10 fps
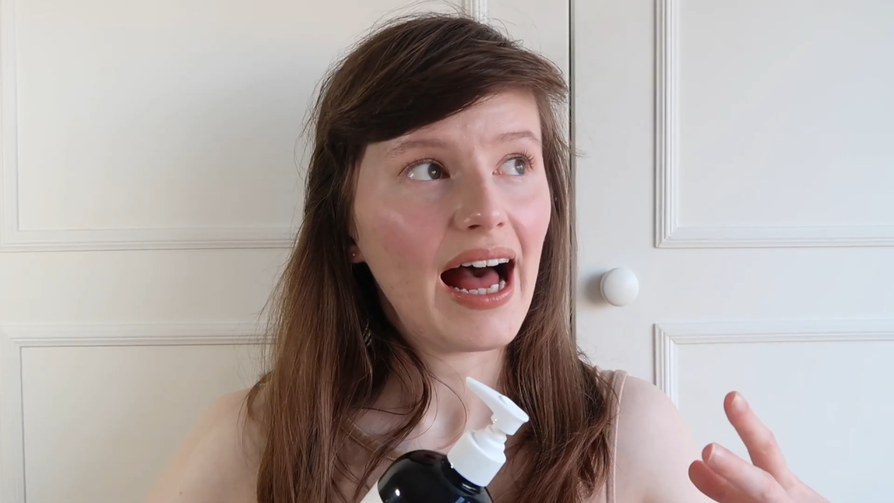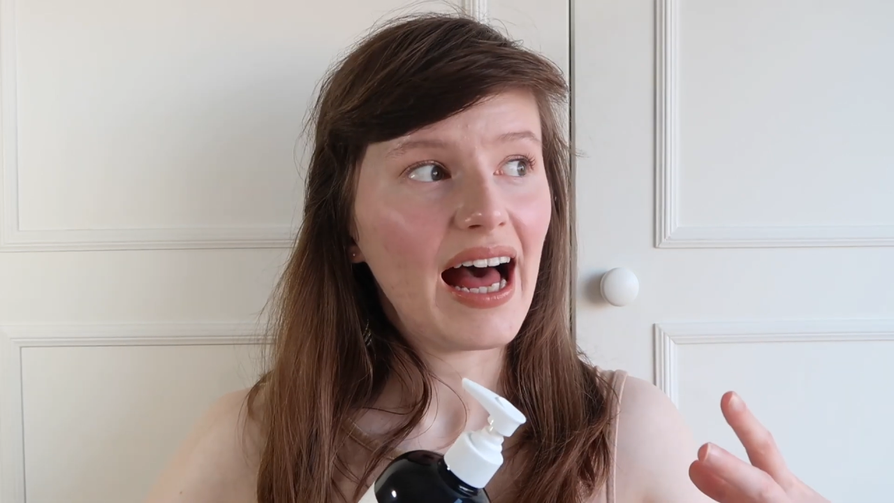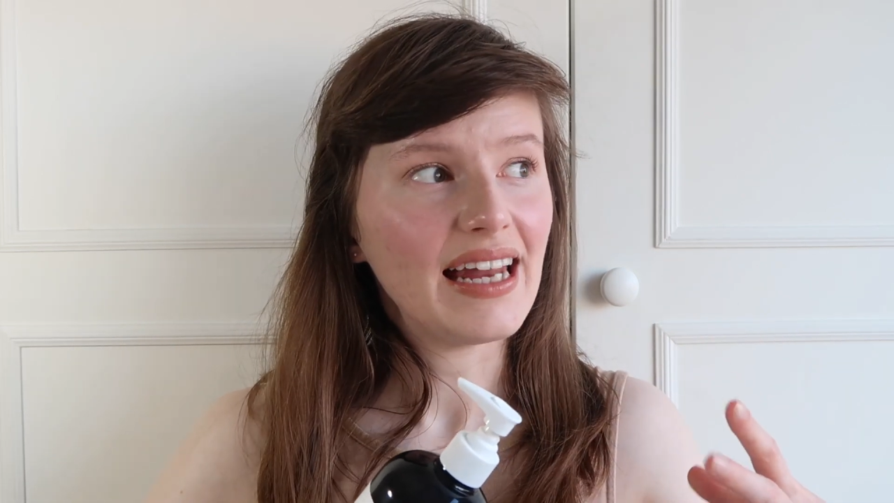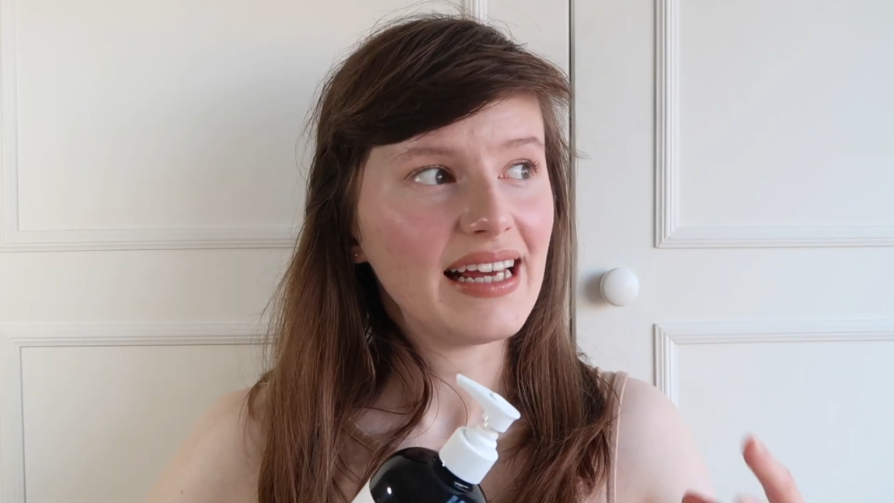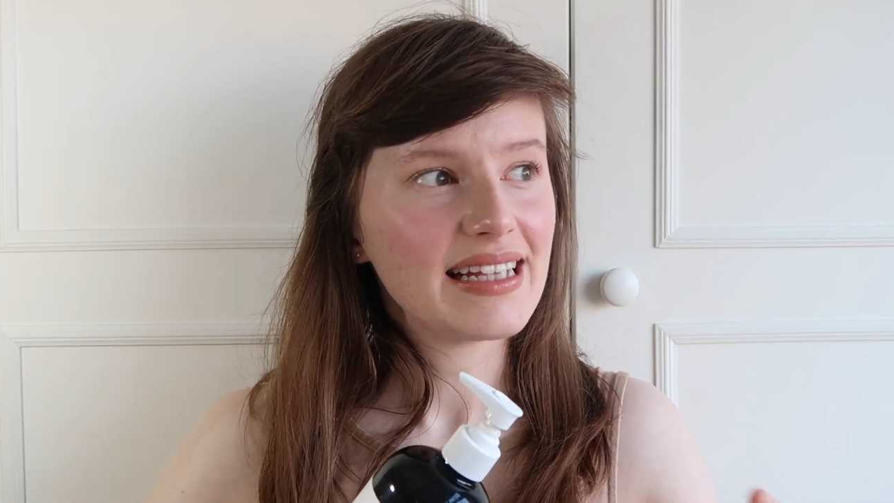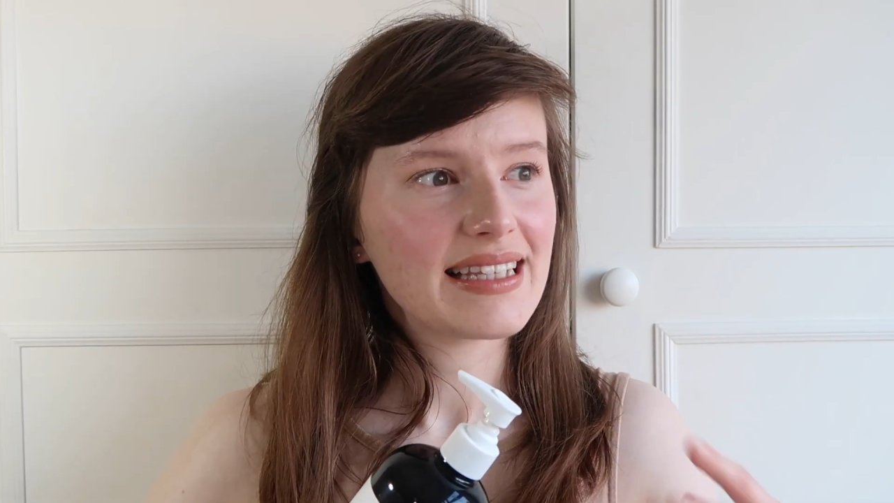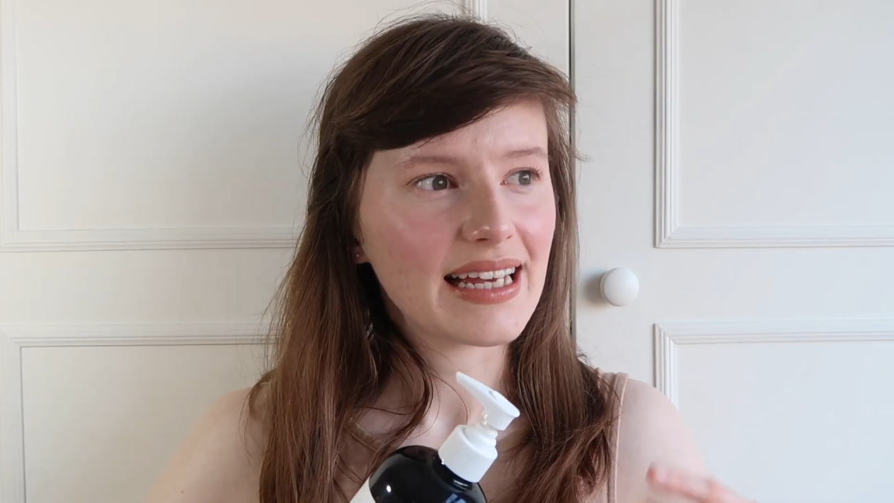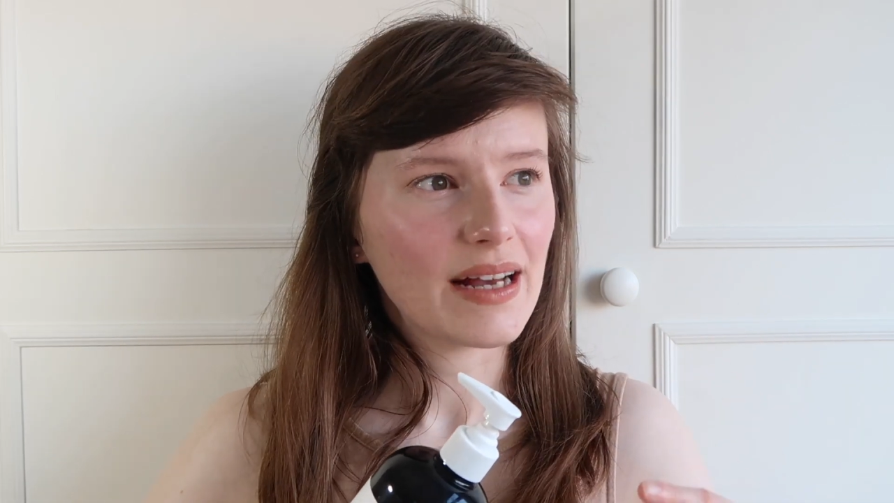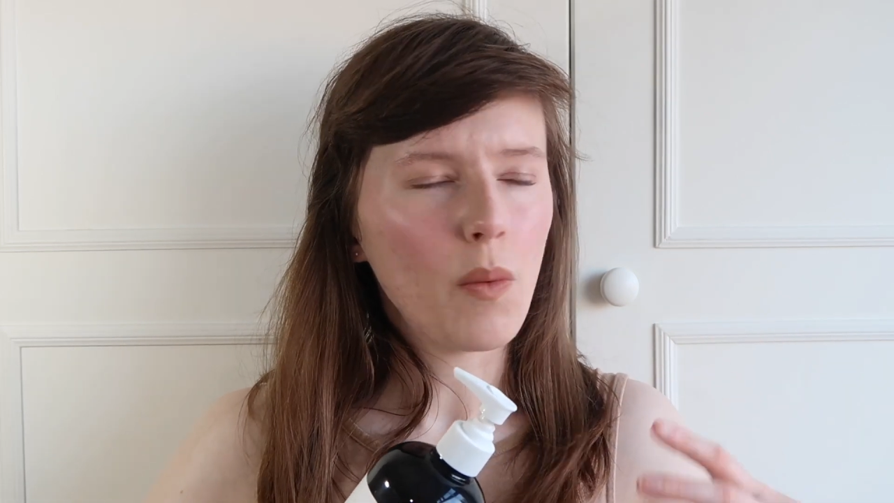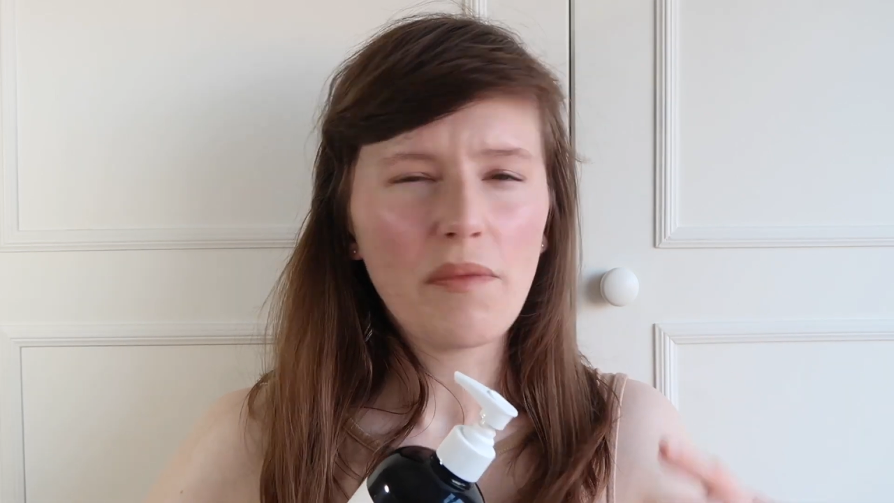and it's
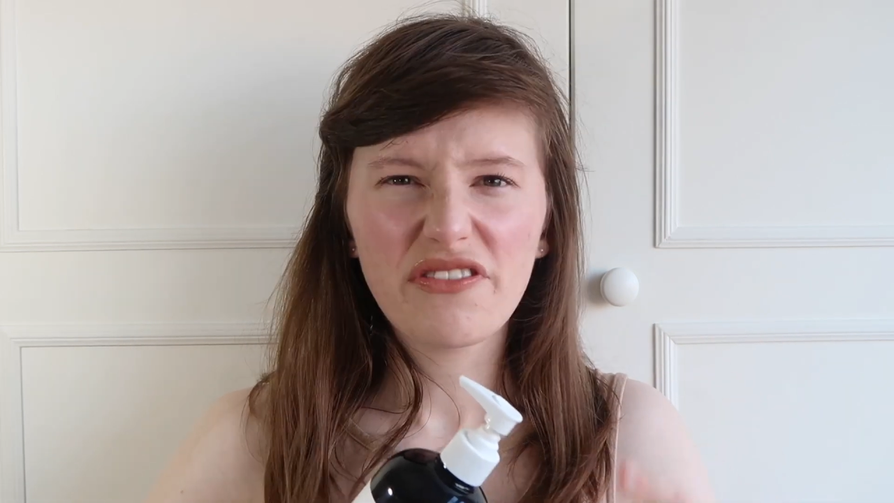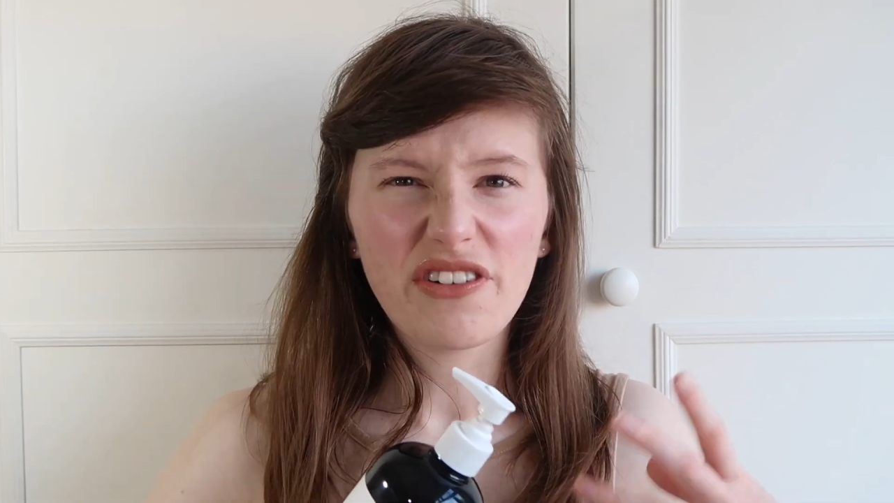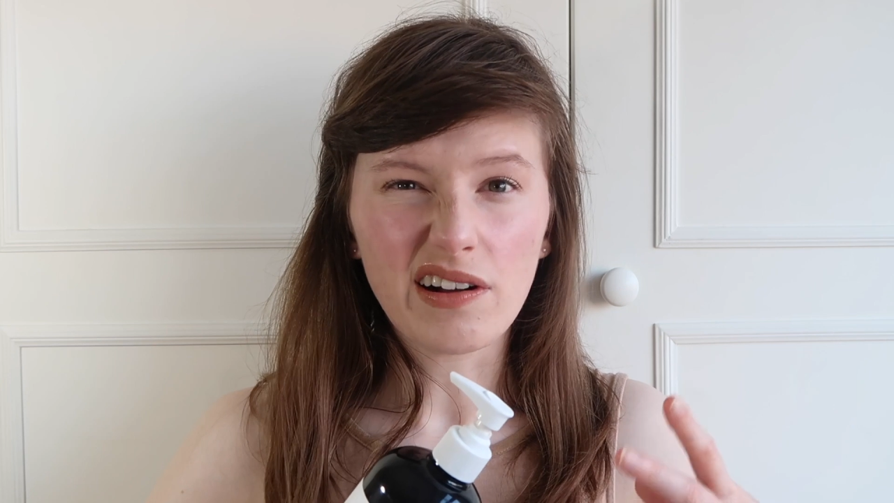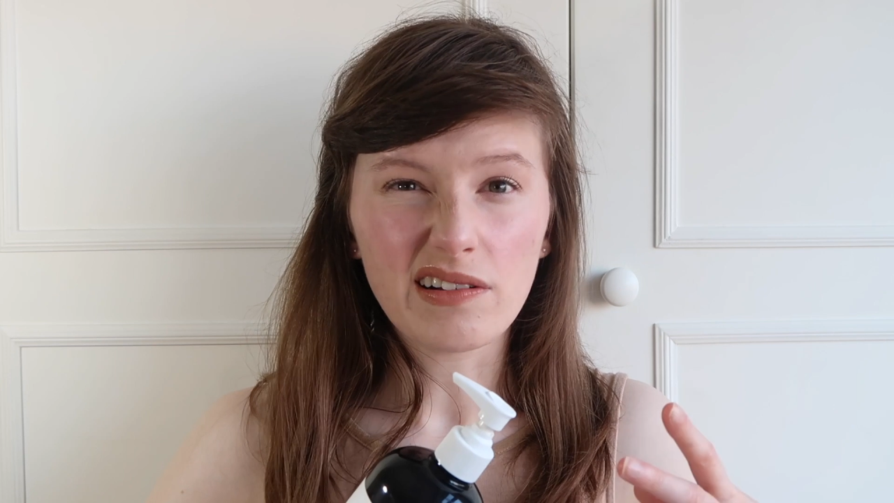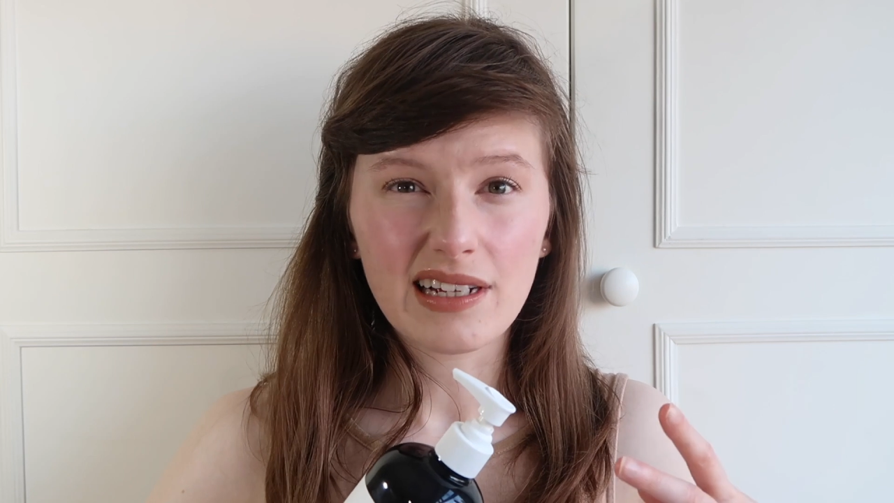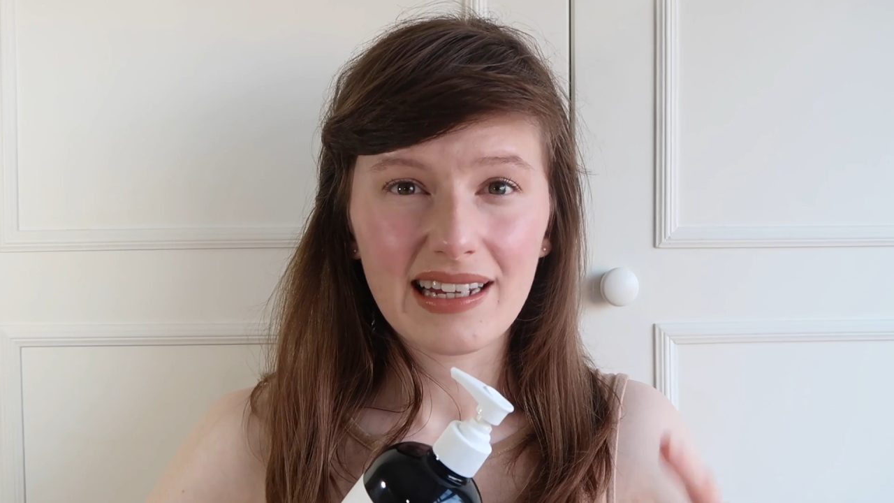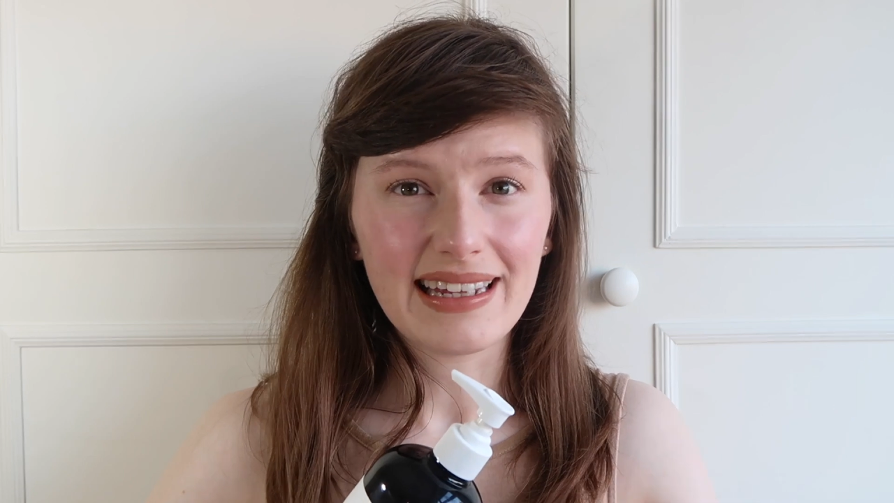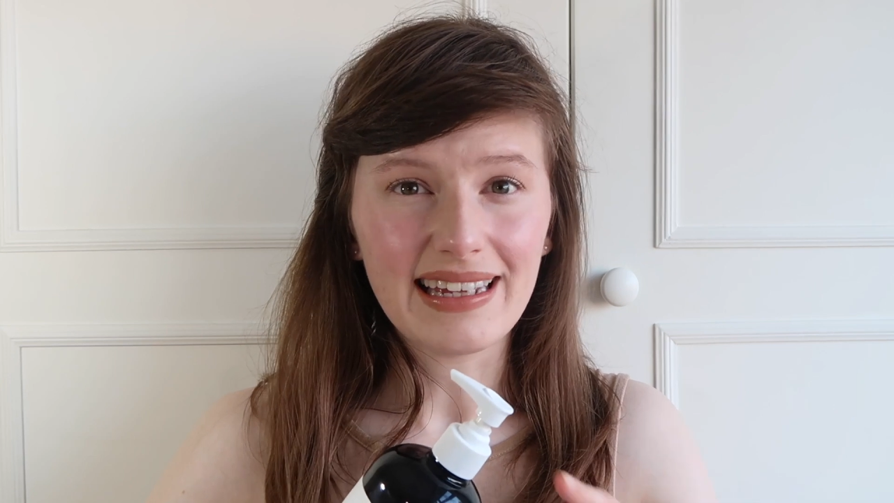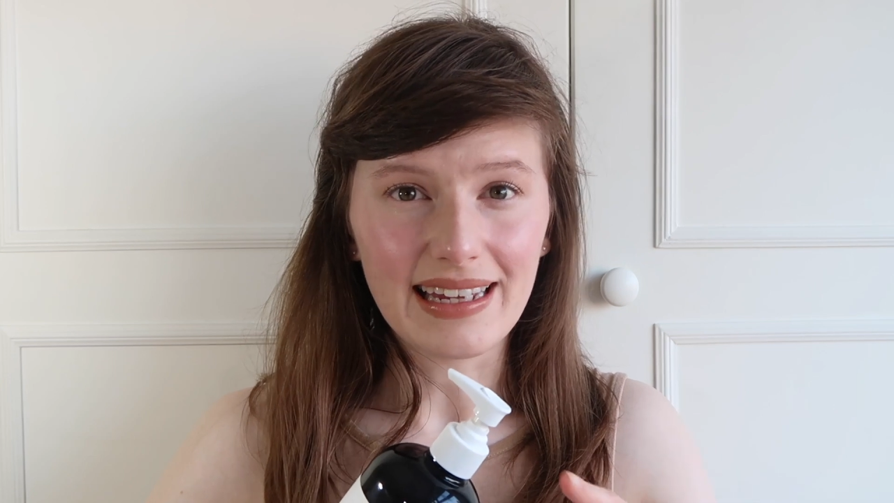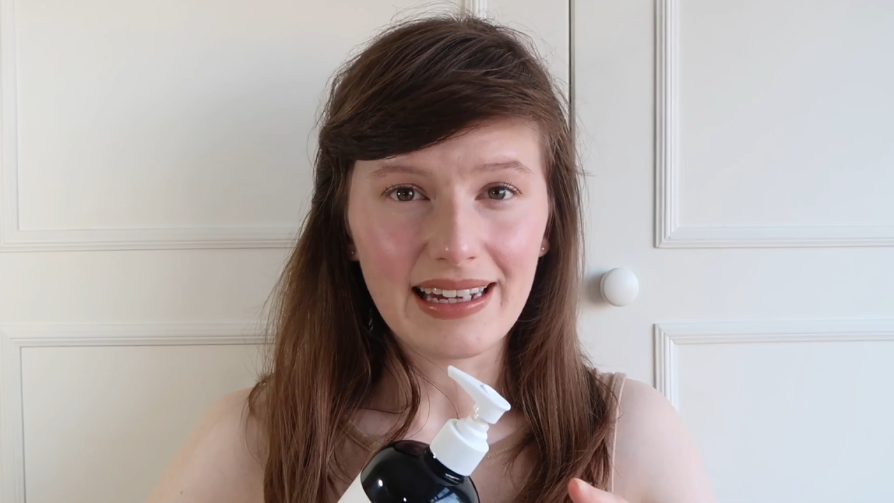like one for a good
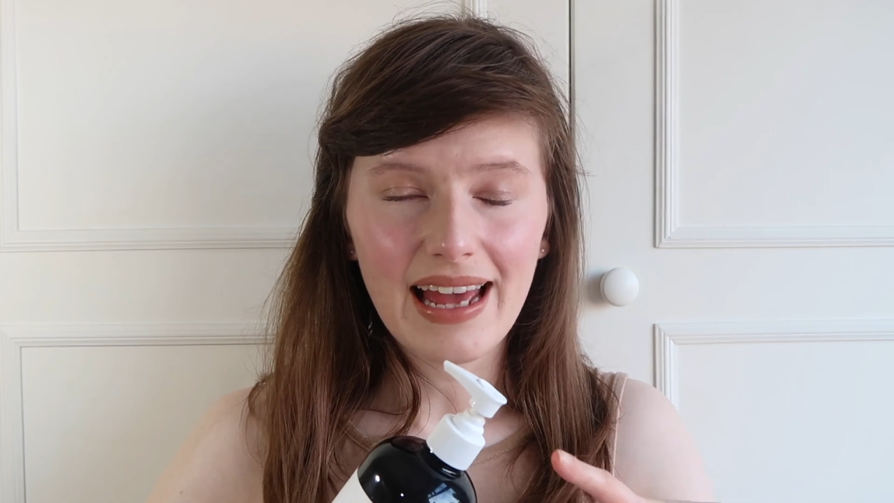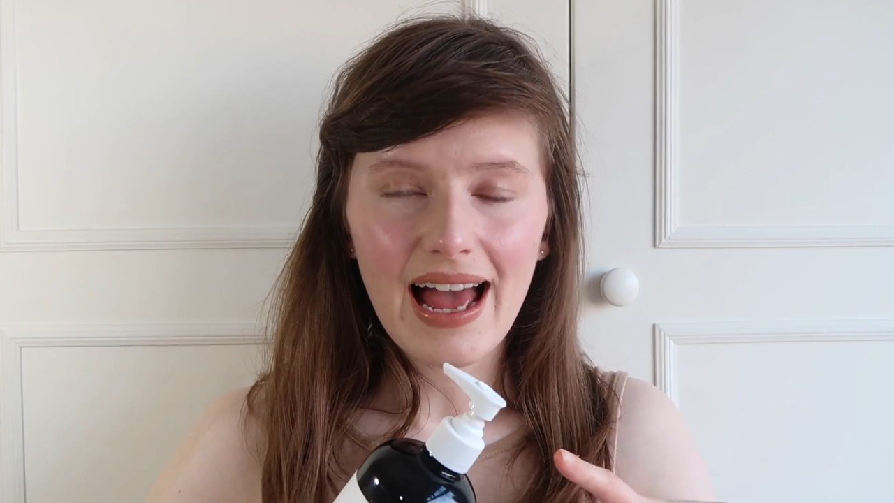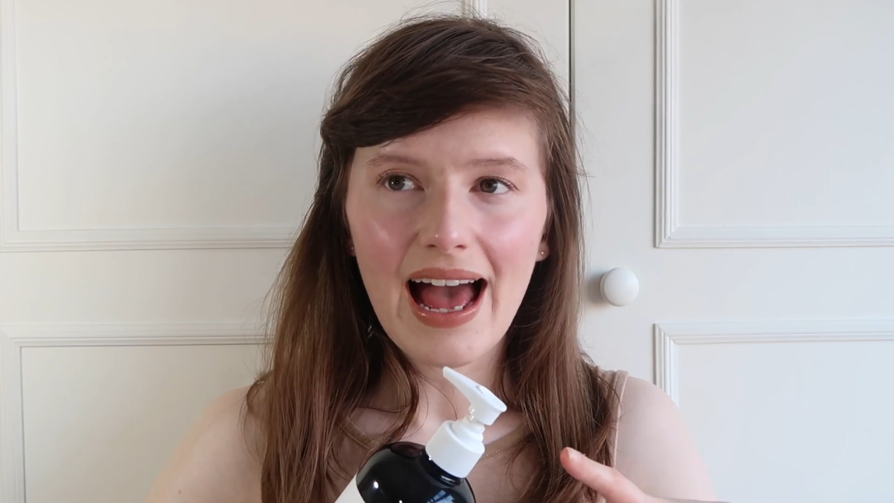clean.